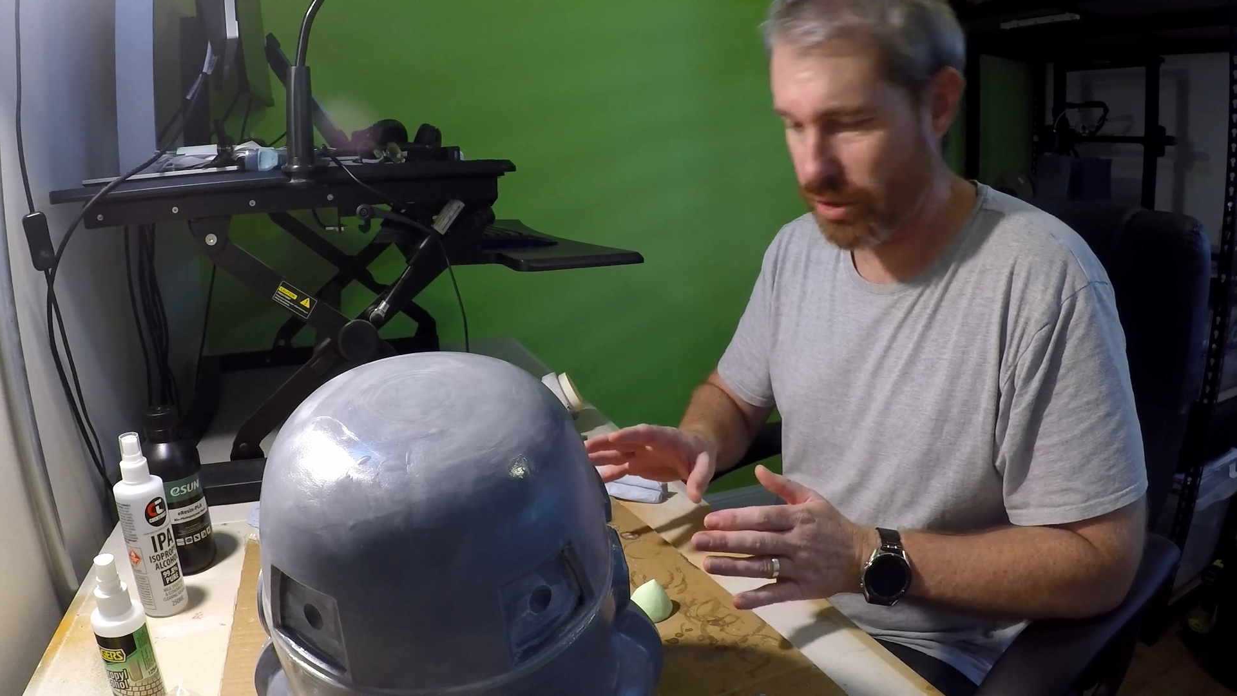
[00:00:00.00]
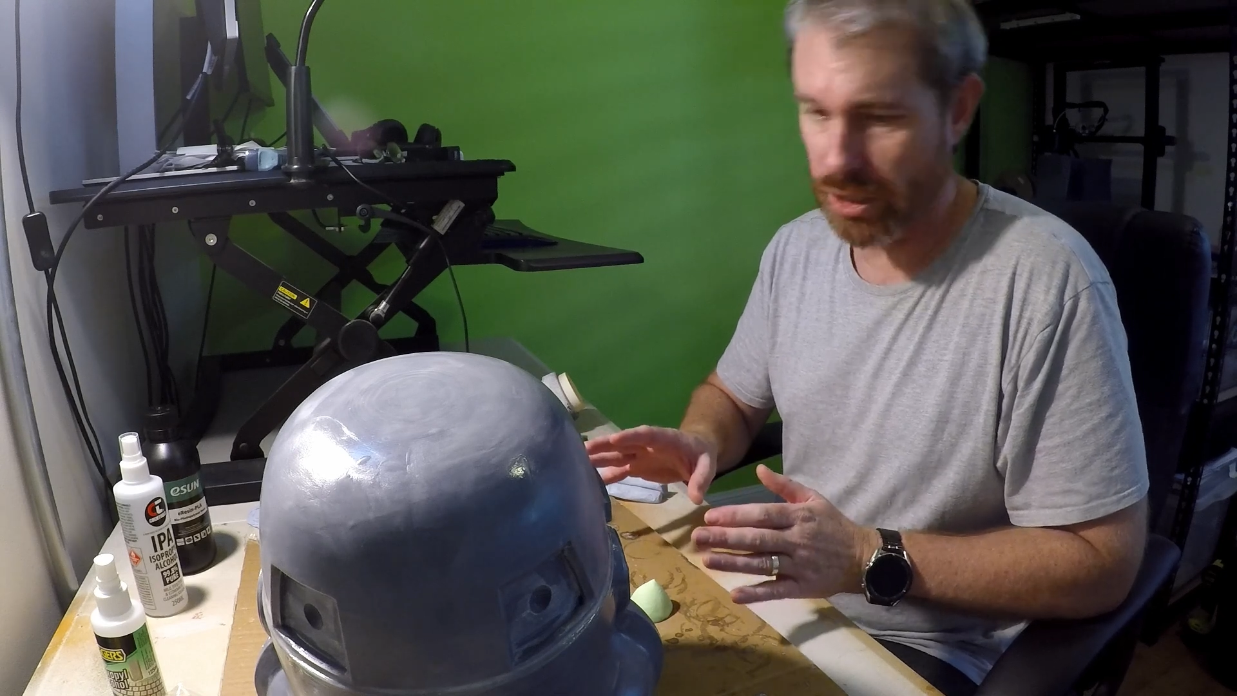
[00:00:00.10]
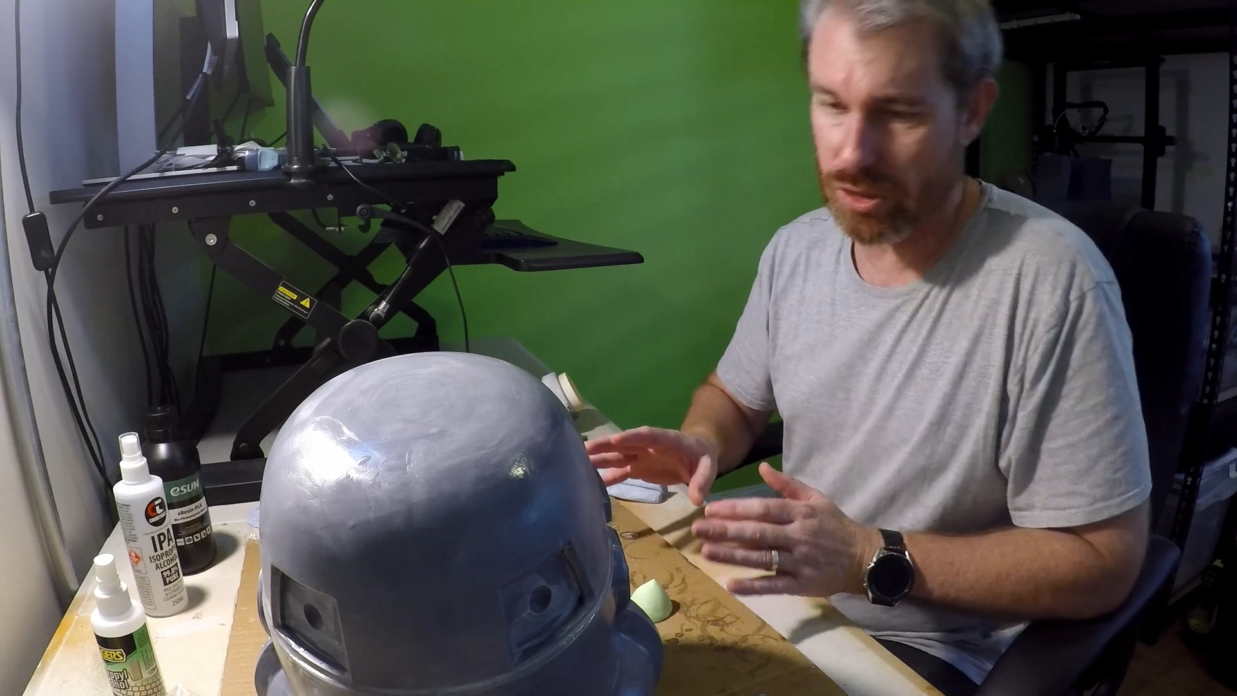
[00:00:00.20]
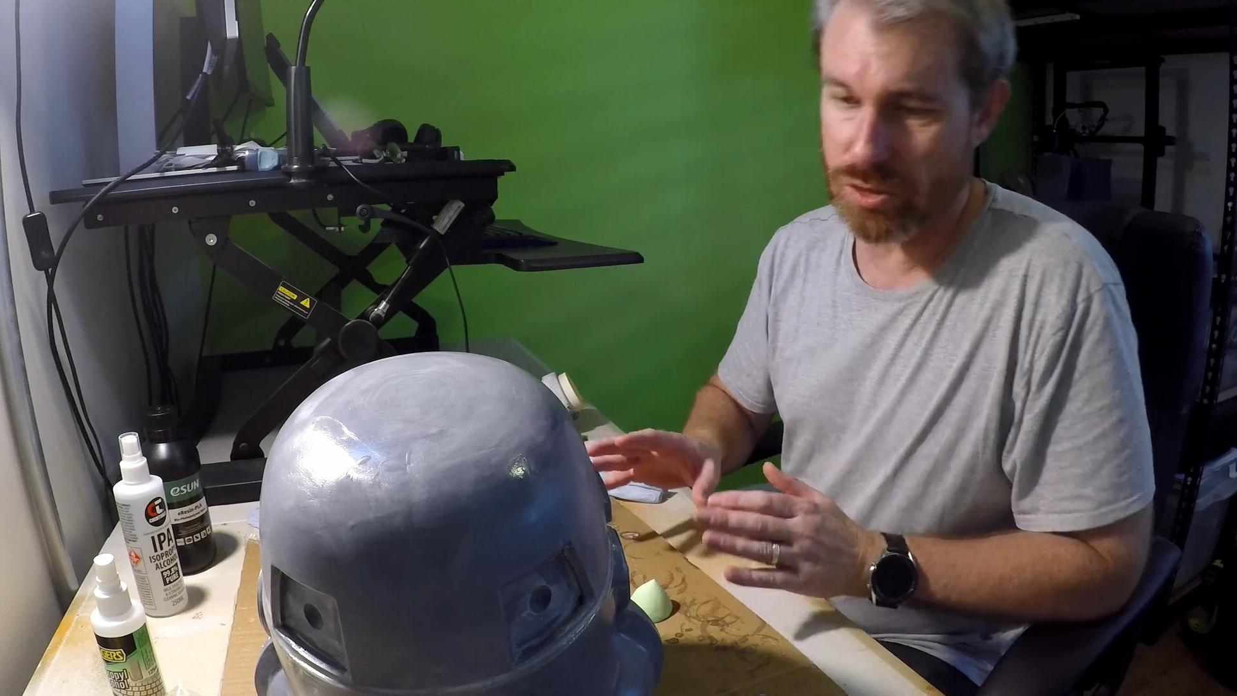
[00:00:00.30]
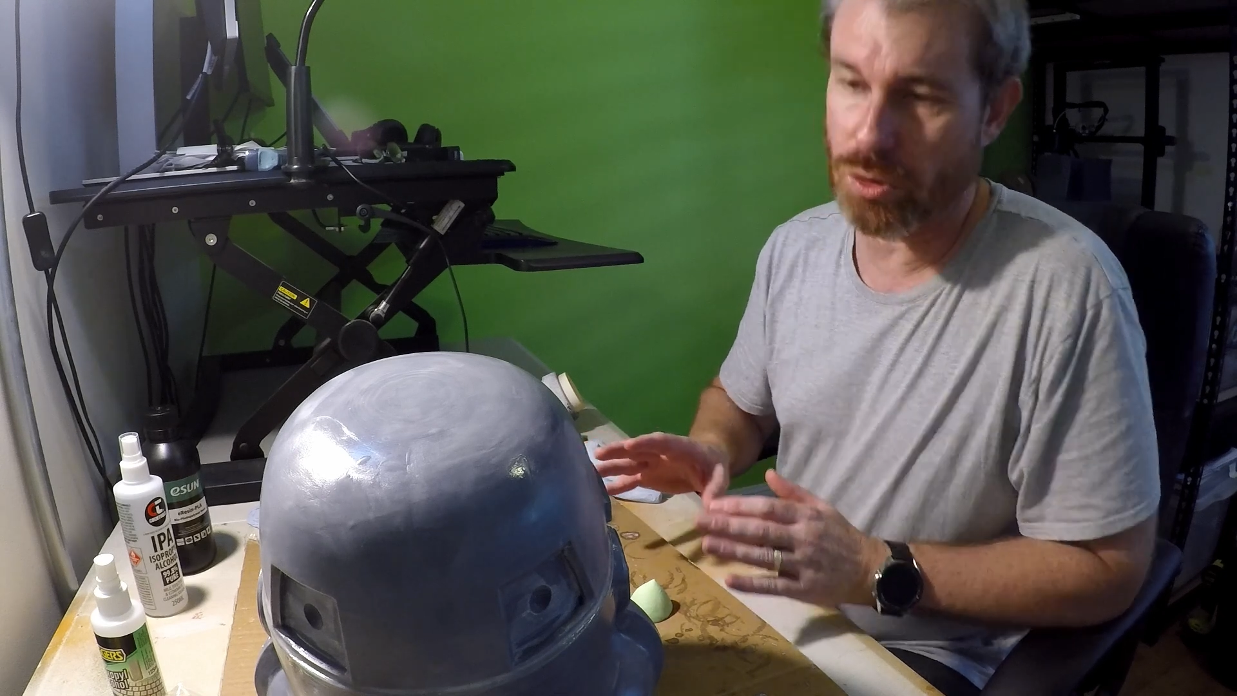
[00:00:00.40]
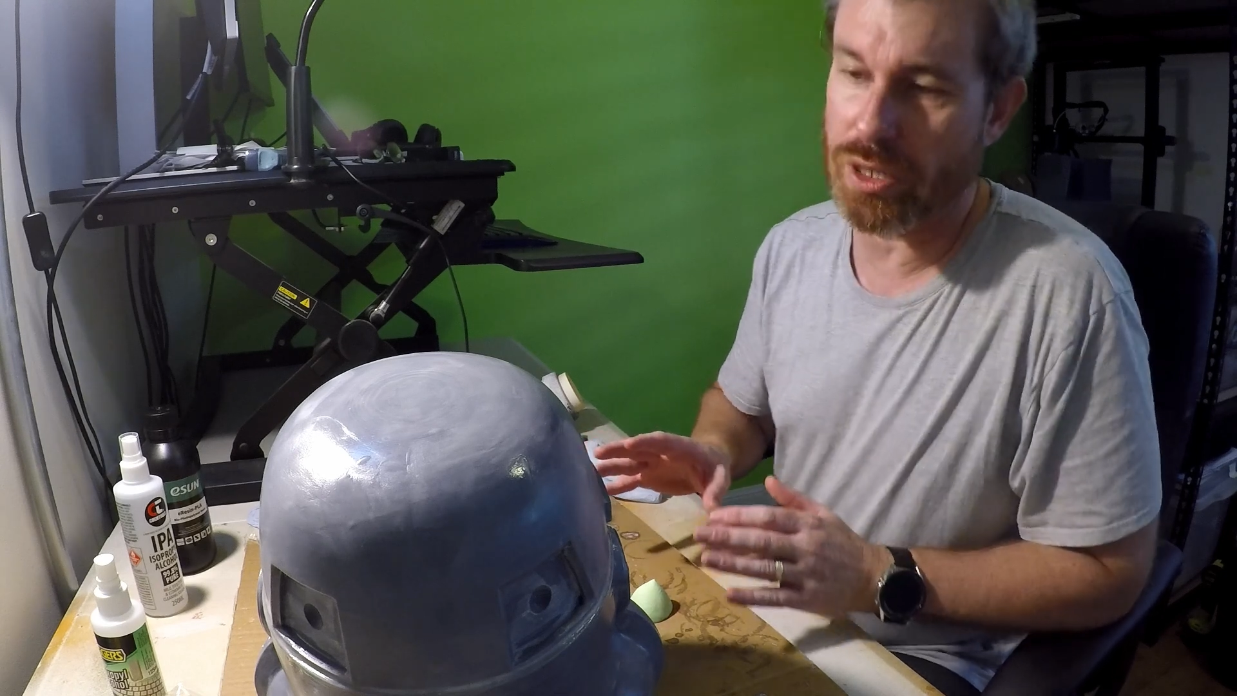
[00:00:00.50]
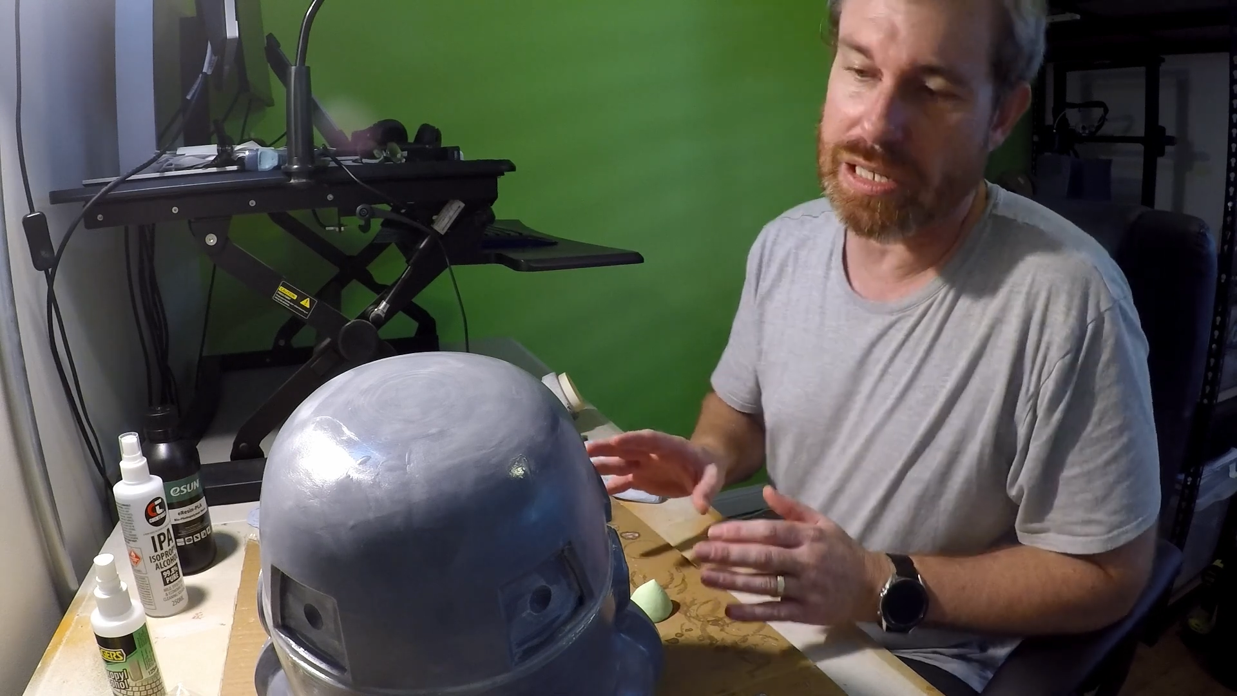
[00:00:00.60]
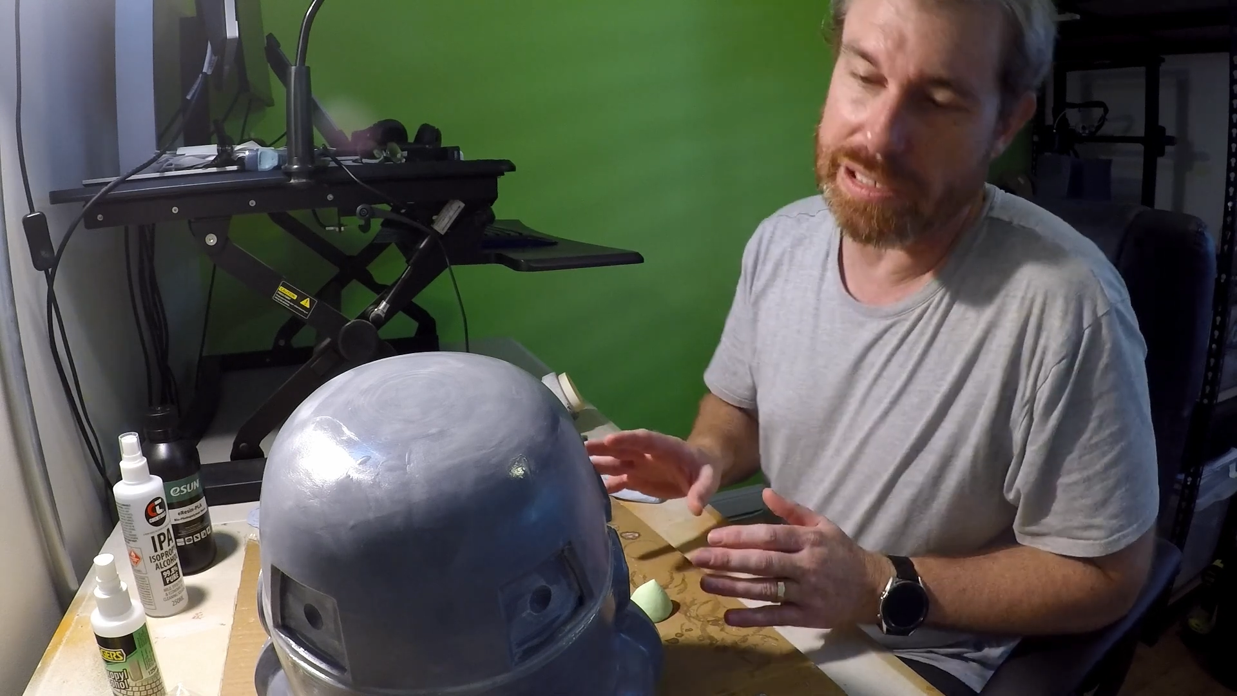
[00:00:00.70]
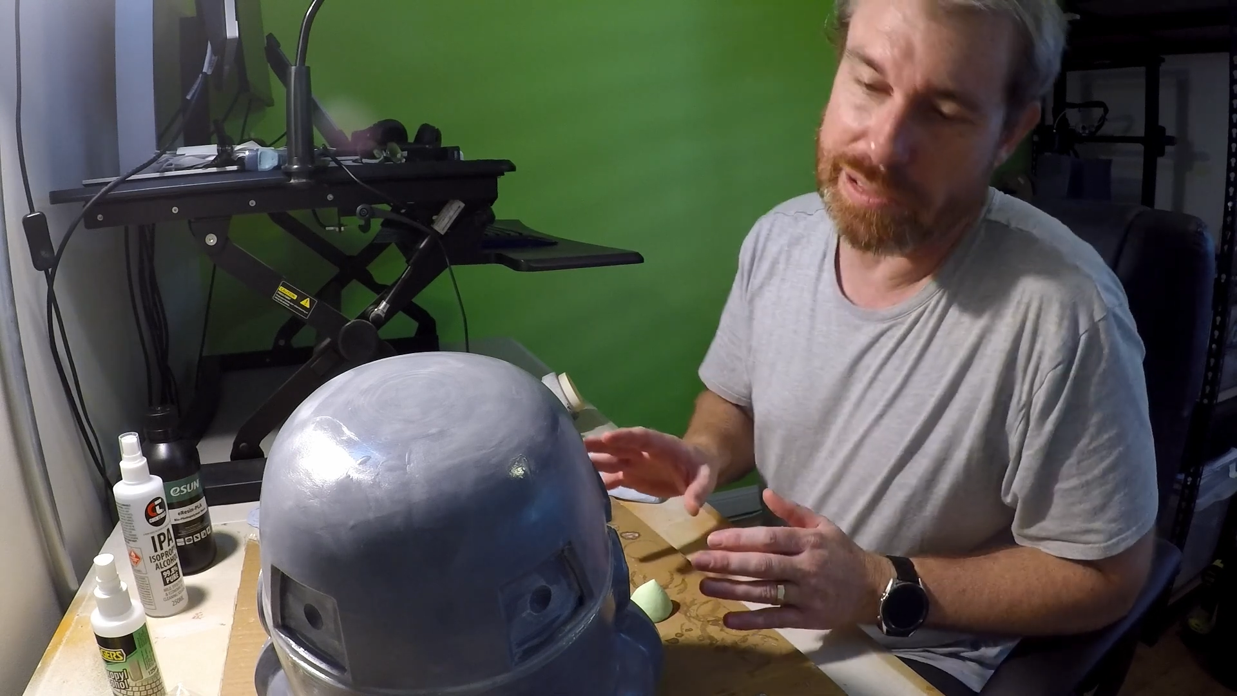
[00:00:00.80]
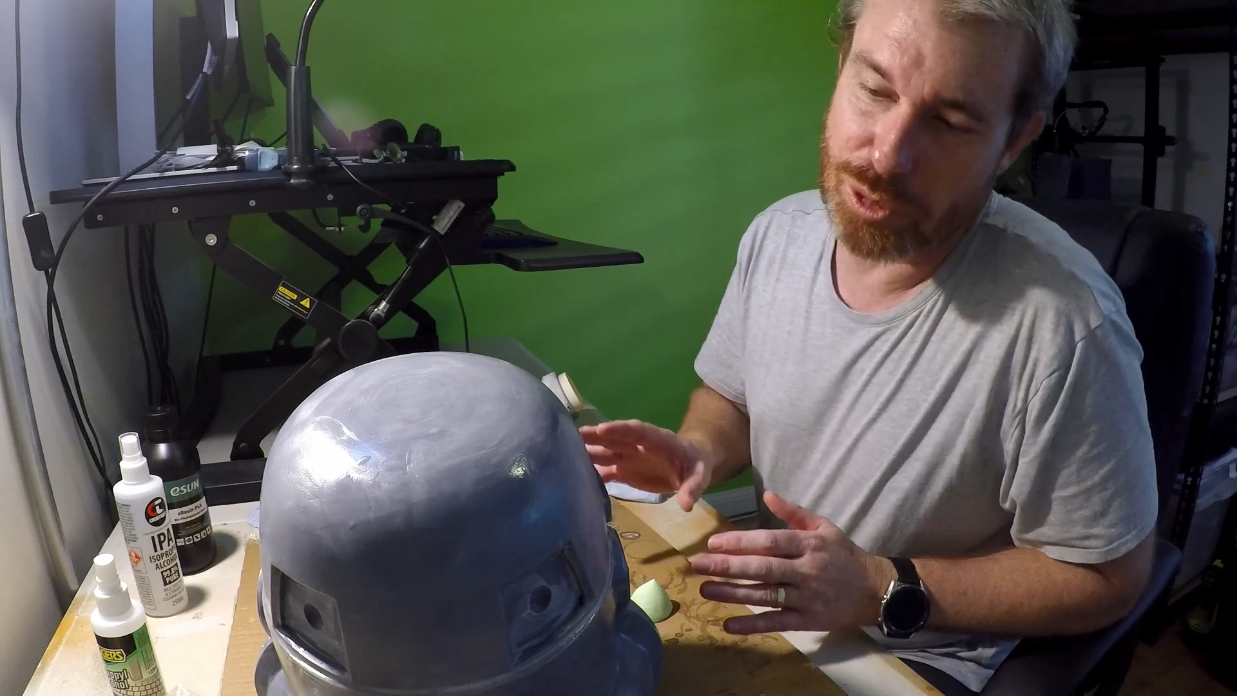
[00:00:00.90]
that it's looking
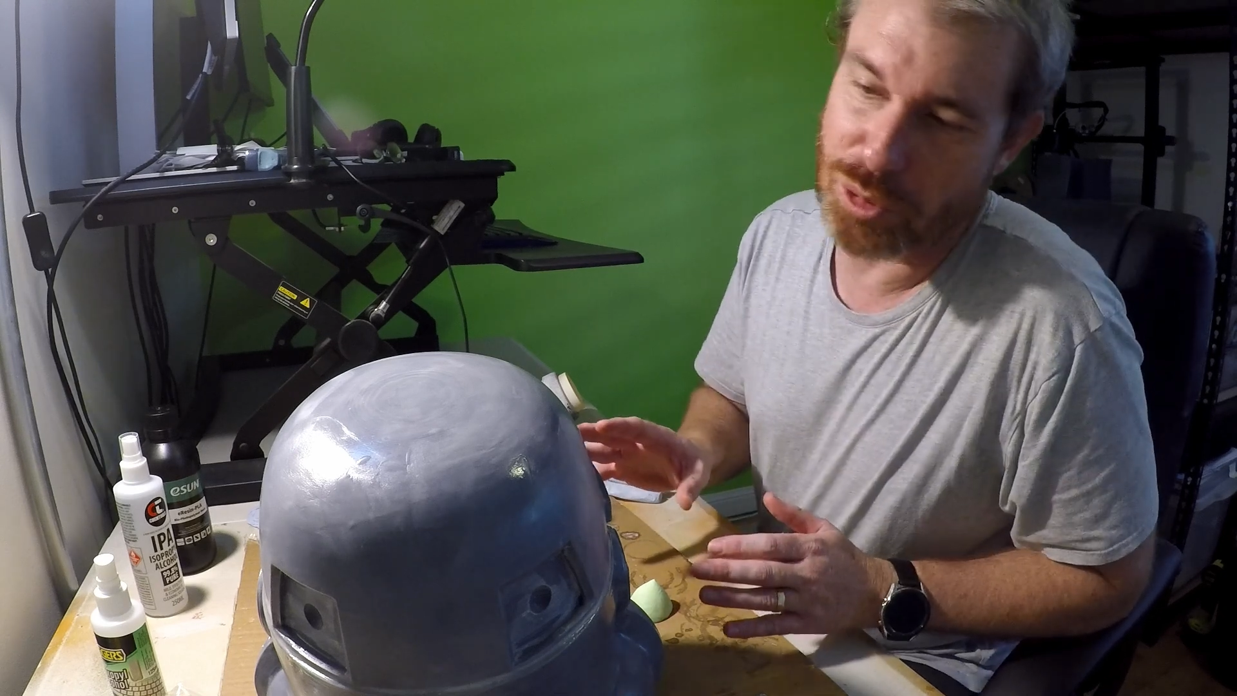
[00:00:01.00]
a little